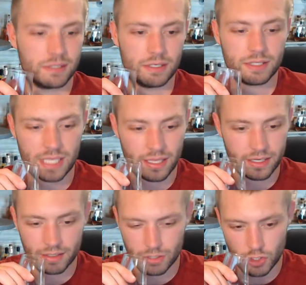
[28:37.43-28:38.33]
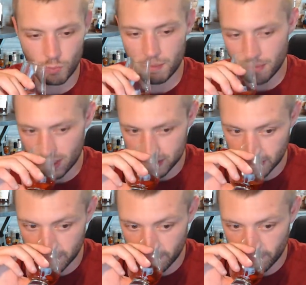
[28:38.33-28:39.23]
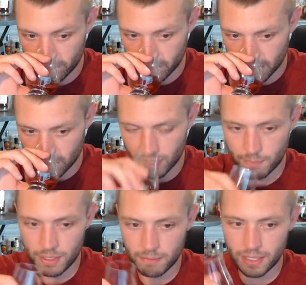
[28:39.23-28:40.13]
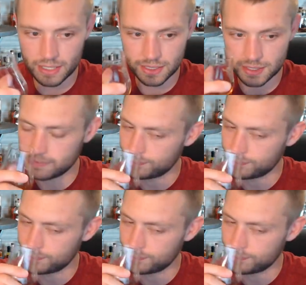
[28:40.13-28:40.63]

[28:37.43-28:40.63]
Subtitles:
You know, isn't that like a show, Pit Boss? One of them pit bosses.